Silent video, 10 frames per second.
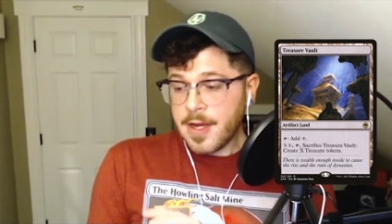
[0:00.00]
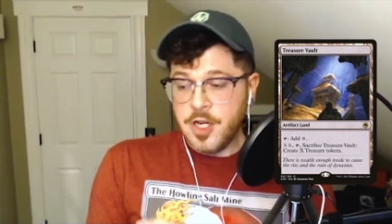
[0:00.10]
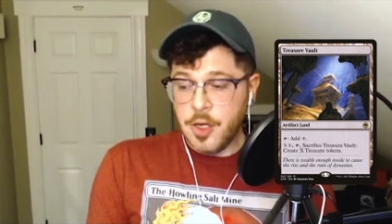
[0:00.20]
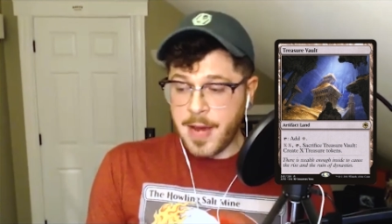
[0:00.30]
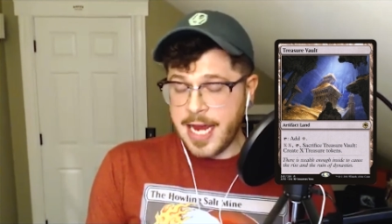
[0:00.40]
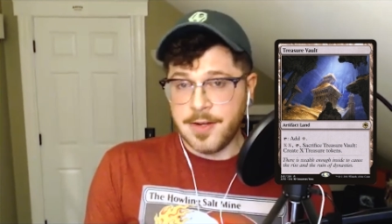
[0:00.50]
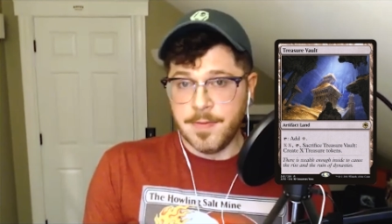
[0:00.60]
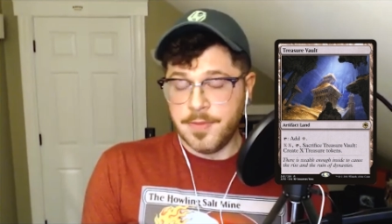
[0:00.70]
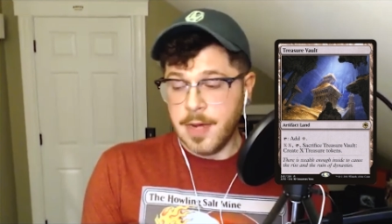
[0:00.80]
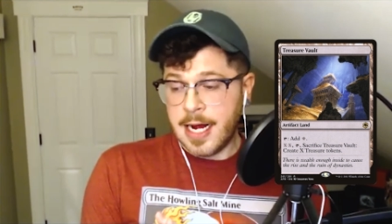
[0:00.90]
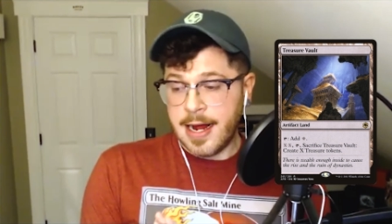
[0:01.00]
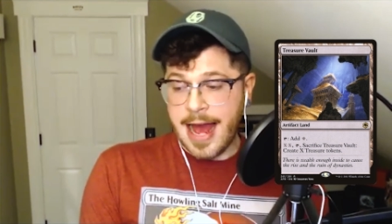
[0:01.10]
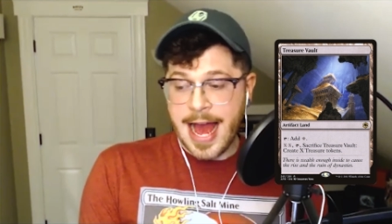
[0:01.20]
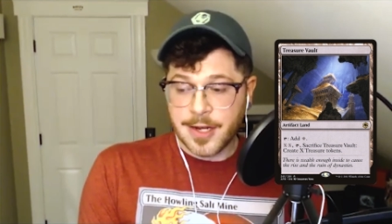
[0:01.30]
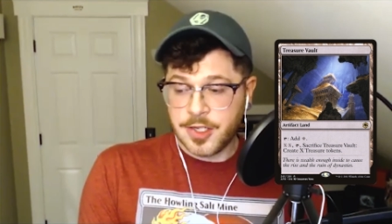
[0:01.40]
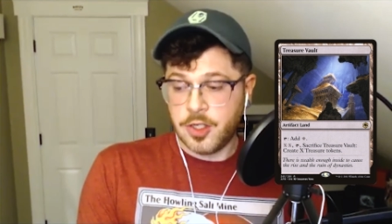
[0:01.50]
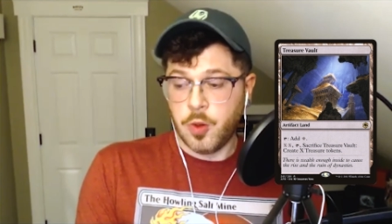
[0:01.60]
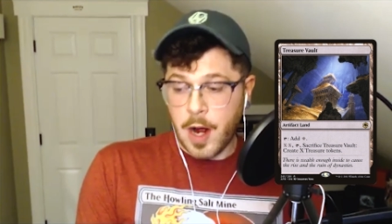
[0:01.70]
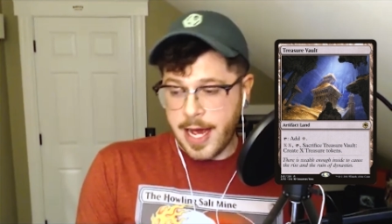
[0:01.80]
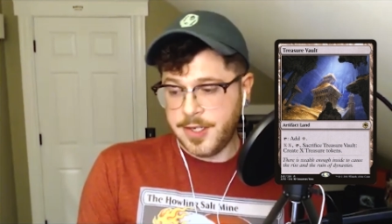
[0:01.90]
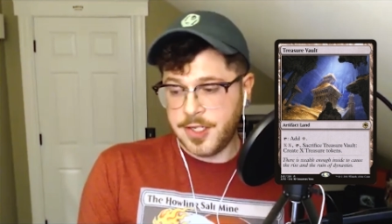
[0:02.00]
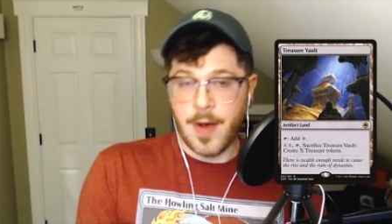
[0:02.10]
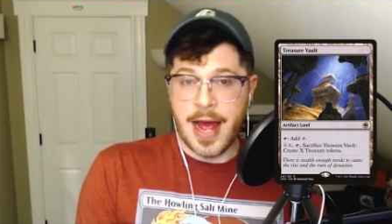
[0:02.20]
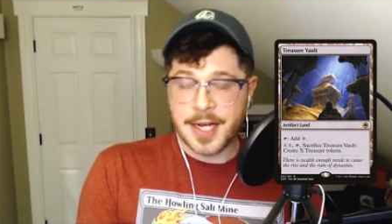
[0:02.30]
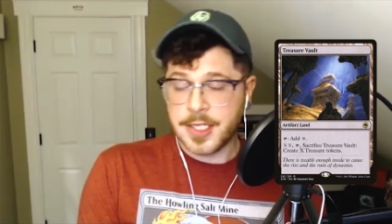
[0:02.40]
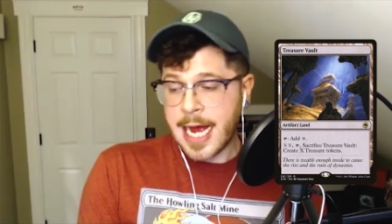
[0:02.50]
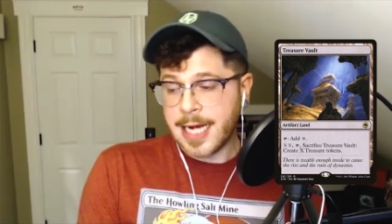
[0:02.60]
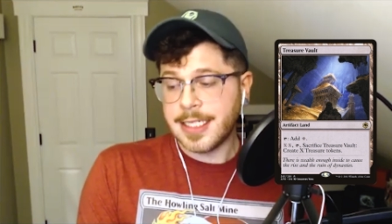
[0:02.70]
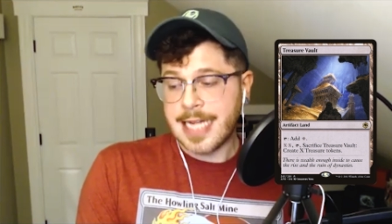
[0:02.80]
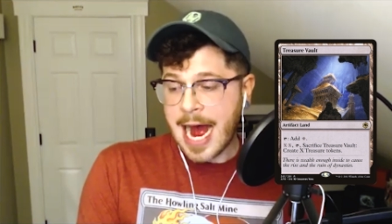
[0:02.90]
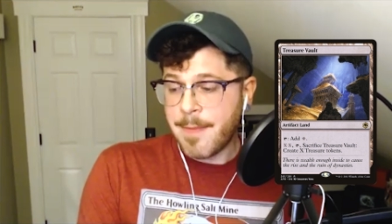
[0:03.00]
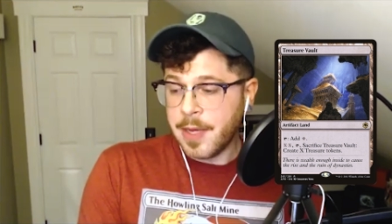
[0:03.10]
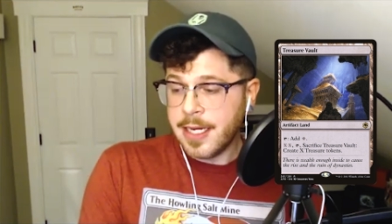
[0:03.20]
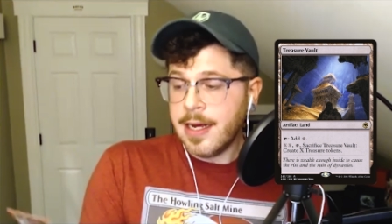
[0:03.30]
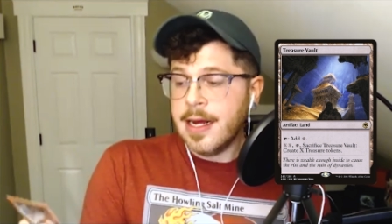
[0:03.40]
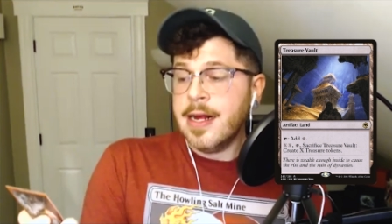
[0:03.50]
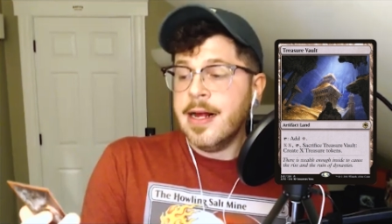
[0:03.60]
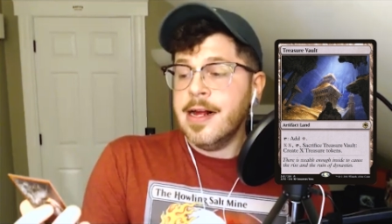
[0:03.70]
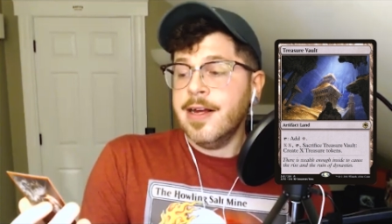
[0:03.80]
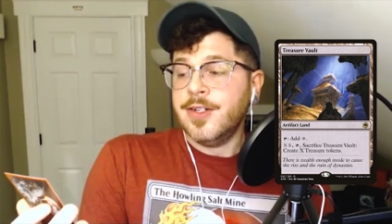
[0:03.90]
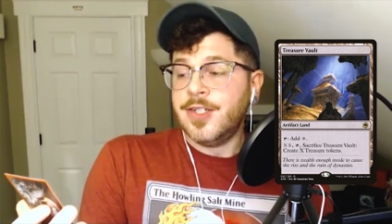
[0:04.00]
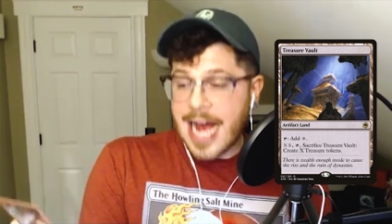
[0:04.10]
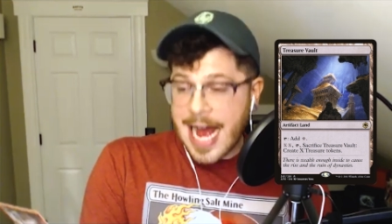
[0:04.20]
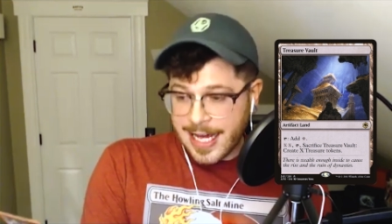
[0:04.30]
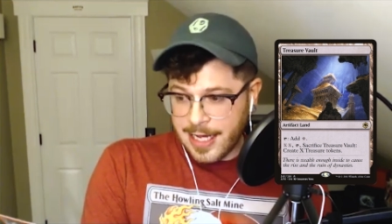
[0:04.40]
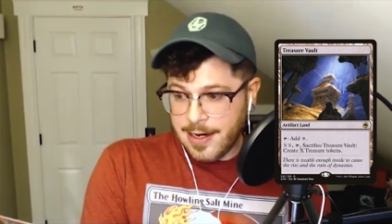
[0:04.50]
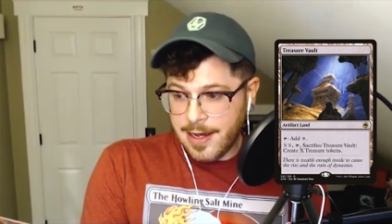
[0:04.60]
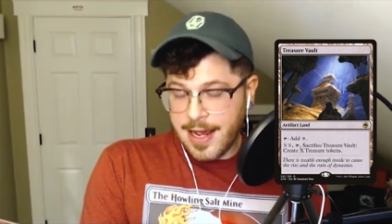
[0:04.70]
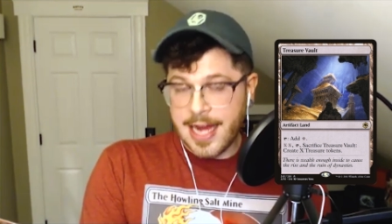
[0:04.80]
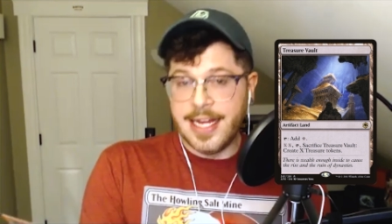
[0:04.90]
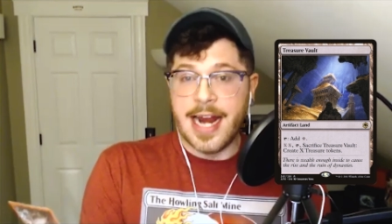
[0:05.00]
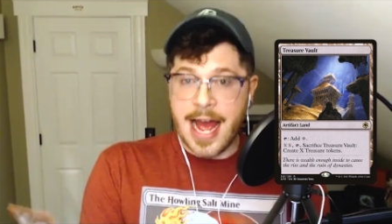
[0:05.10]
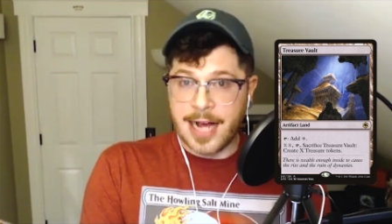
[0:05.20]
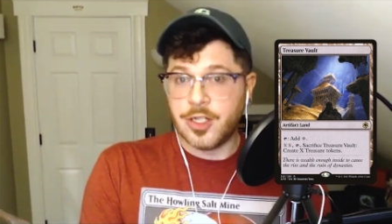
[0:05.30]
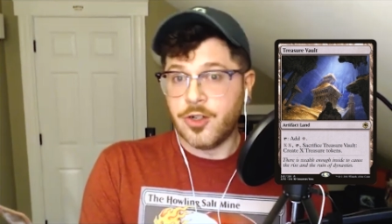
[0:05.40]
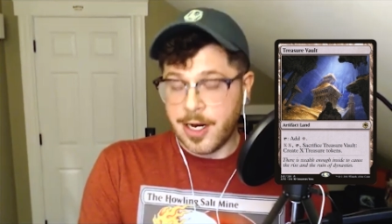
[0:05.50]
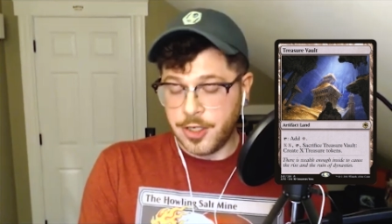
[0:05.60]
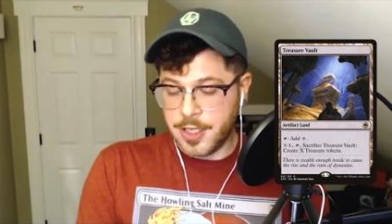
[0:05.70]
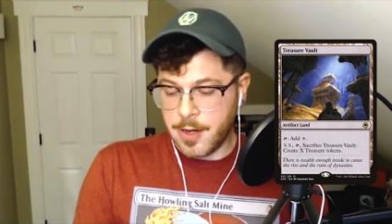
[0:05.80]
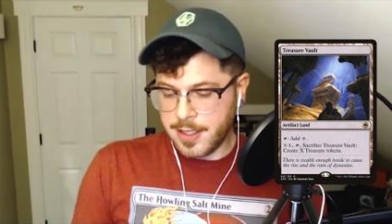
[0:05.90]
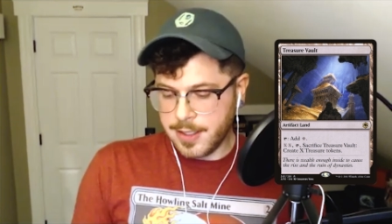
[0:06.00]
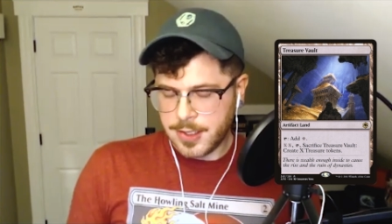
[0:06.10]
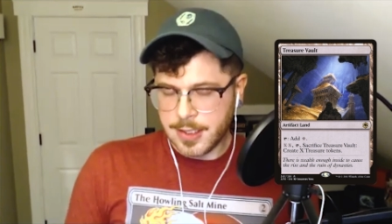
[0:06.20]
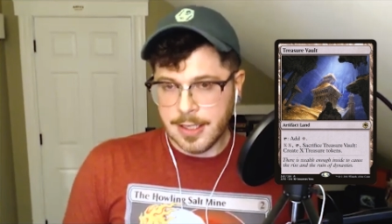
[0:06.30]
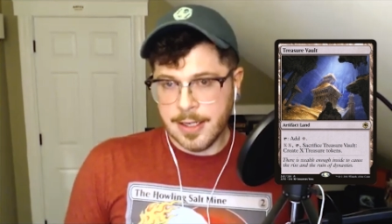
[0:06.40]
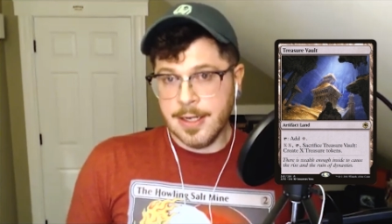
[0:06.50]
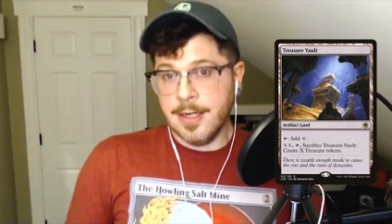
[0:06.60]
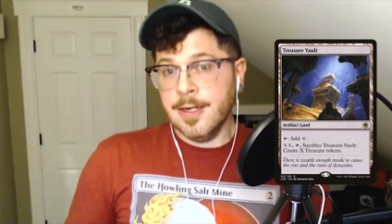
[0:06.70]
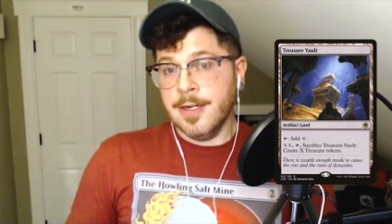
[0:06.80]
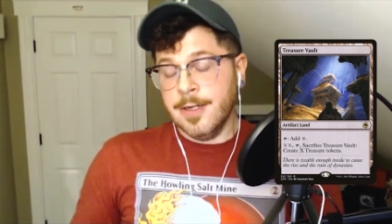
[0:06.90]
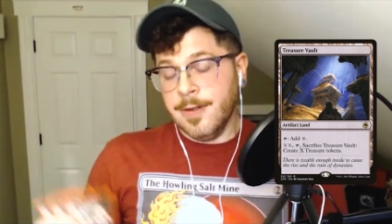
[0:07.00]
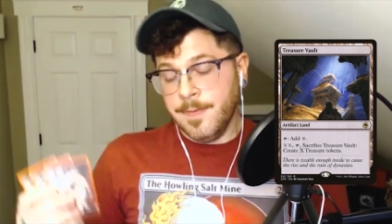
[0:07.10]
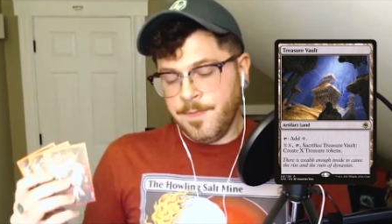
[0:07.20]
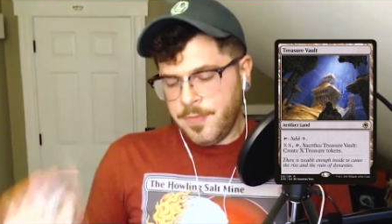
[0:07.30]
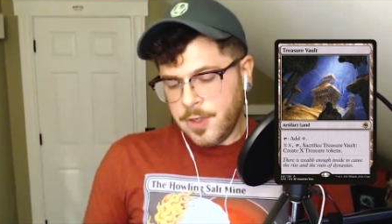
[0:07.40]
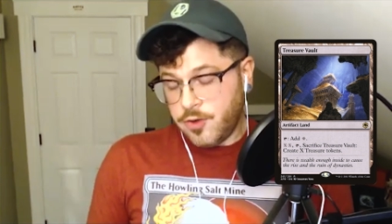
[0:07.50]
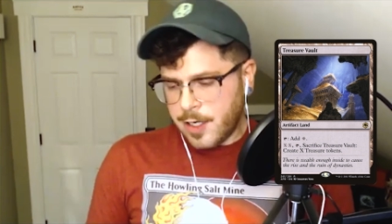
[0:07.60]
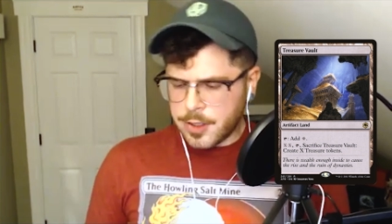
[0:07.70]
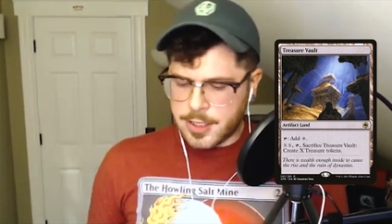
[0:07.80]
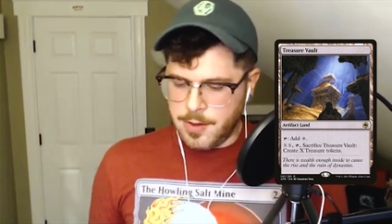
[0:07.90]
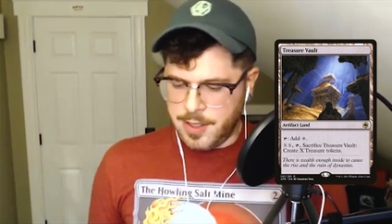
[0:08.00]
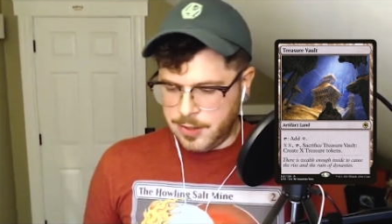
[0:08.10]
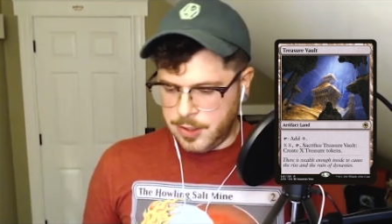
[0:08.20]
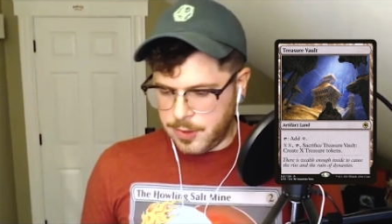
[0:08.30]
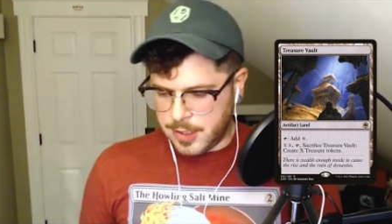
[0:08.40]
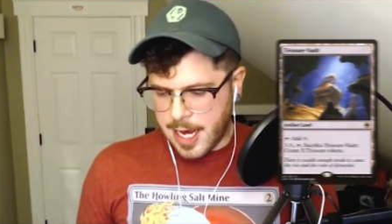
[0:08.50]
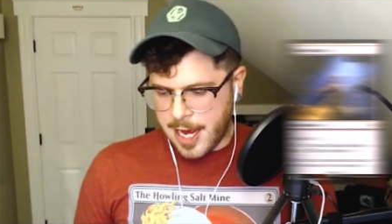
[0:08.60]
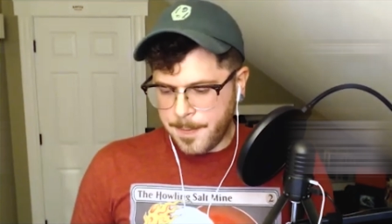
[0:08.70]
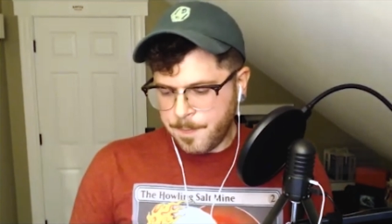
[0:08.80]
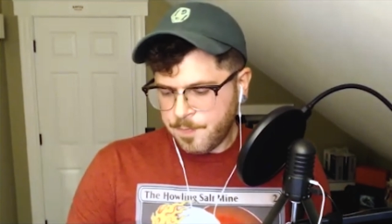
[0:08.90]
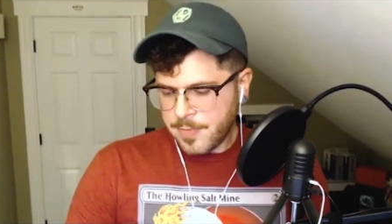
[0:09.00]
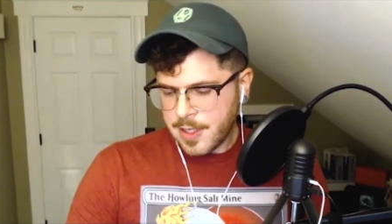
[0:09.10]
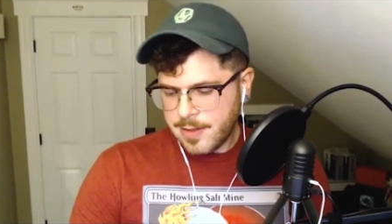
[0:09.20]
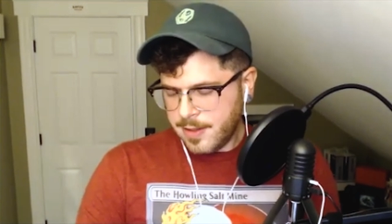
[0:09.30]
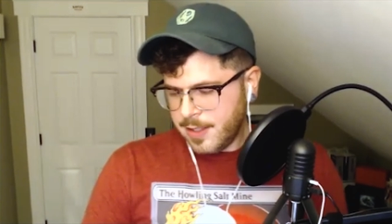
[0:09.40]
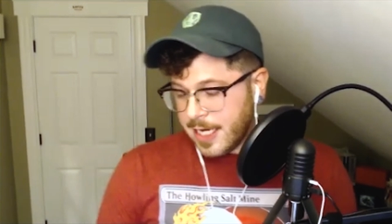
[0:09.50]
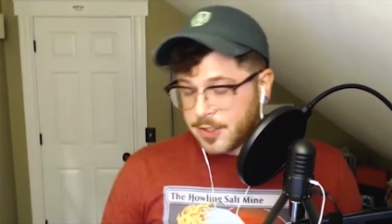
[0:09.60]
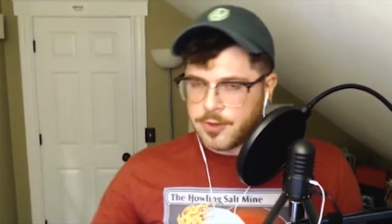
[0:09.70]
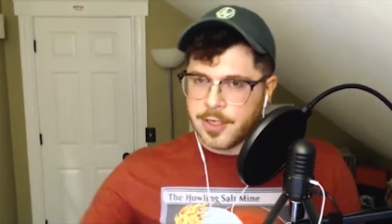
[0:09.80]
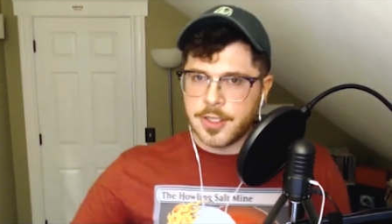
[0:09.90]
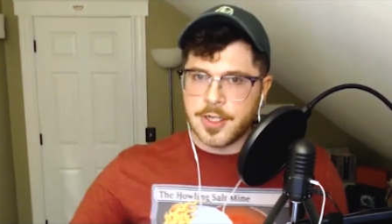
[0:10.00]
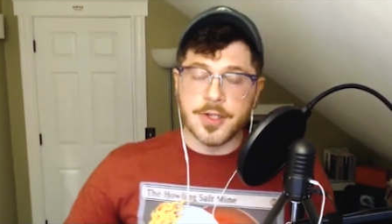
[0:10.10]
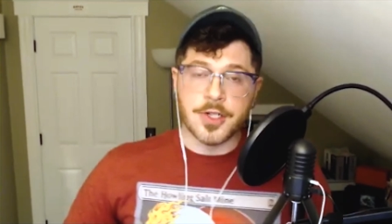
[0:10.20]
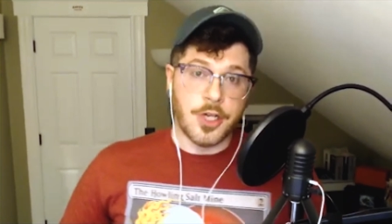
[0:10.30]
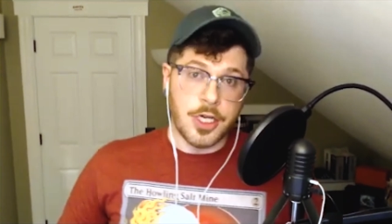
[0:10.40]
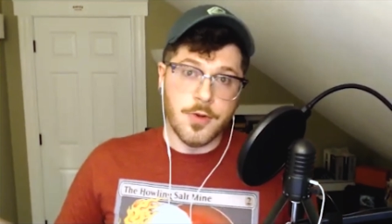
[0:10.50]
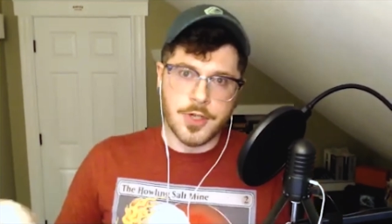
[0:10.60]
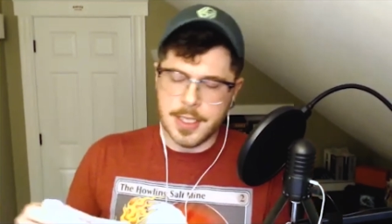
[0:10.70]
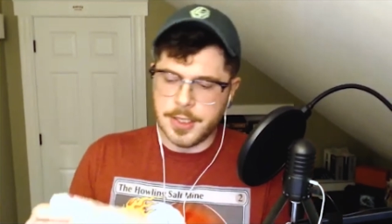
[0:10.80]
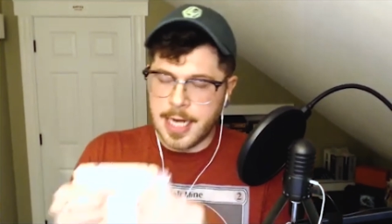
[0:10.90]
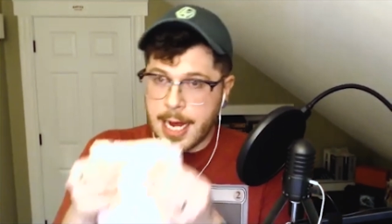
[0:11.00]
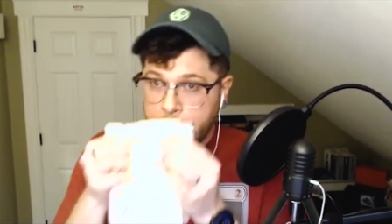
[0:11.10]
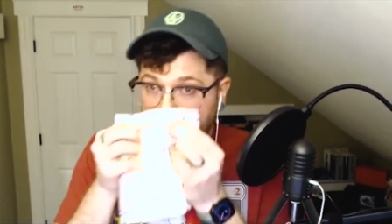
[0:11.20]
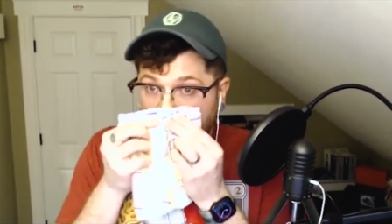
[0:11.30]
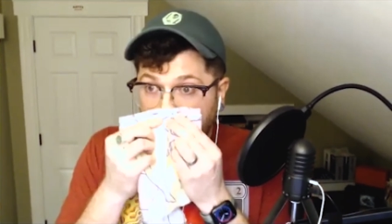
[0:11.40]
You pay X twice, so XX, tap it, sack it, and get X treasure tokens. Treasure tokens, you say? Yeah, so treasure tokens are huge in this deck.